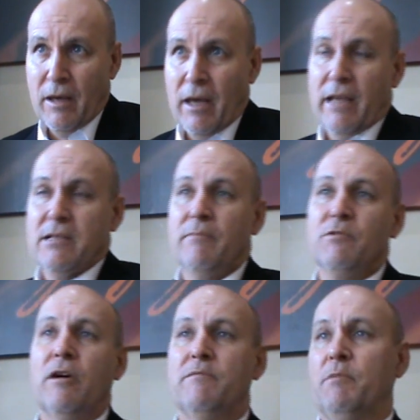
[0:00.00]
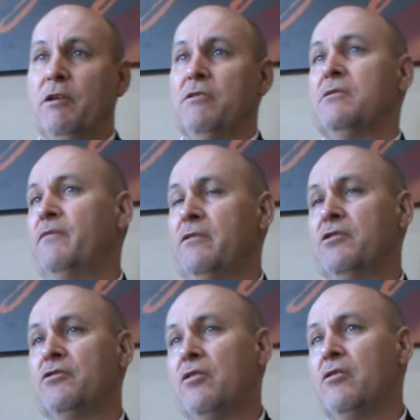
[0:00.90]
And sometimes because of the
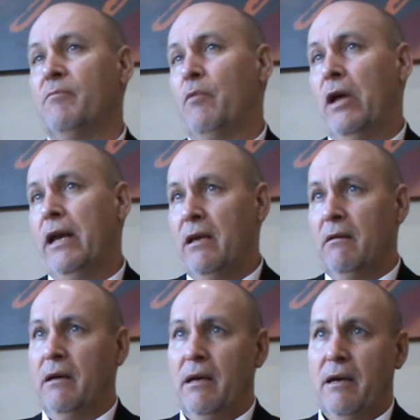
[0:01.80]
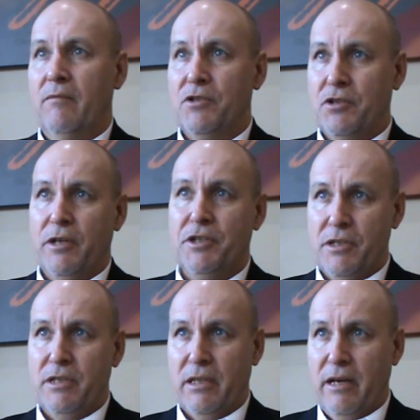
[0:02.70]
strong planning
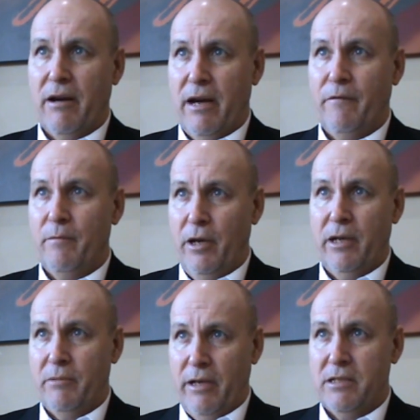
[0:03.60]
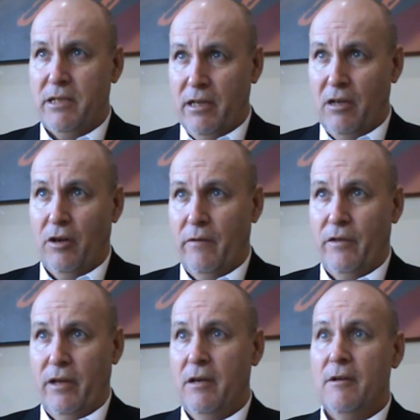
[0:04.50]
restrictions that there are for medium density in a lot of
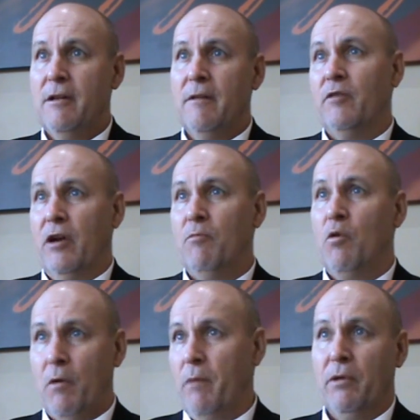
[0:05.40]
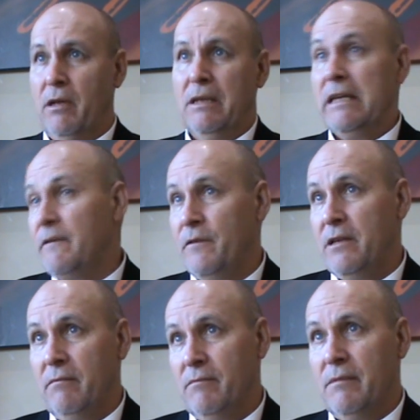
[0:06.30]
the more popular leafy
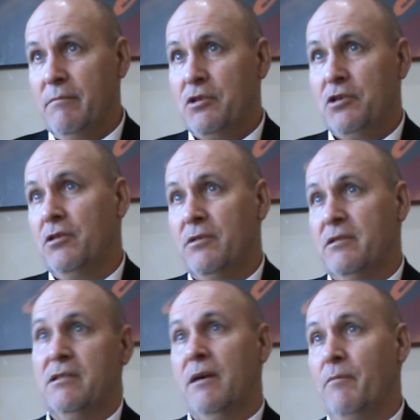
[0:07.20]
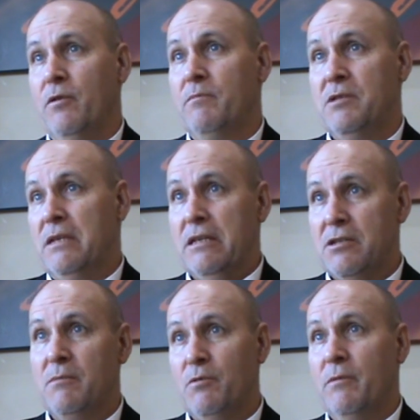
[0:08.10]
matured suburbs in the
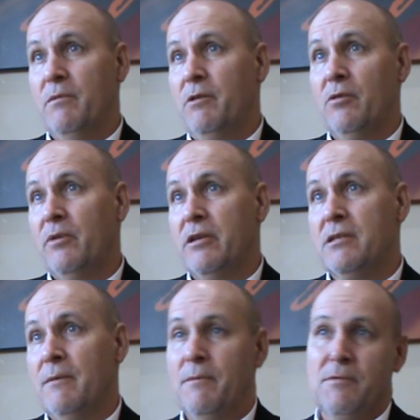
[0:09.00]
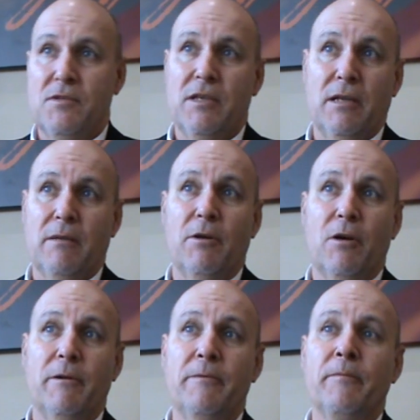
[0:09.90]
suburban middle ring suburbs of Sydney and
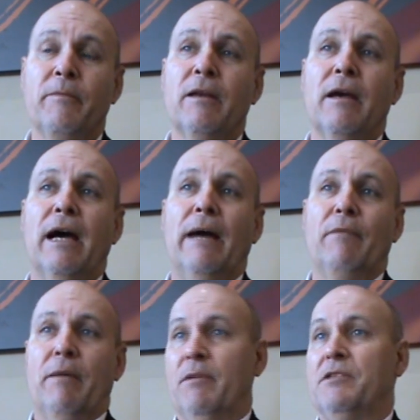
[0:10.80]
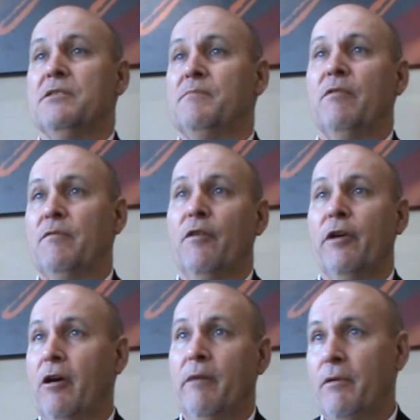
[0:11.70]
Melbourne, it means there's very
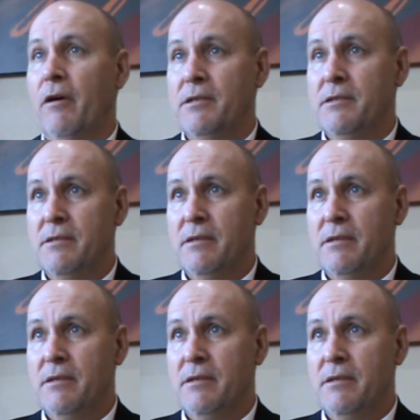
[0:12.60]
high prices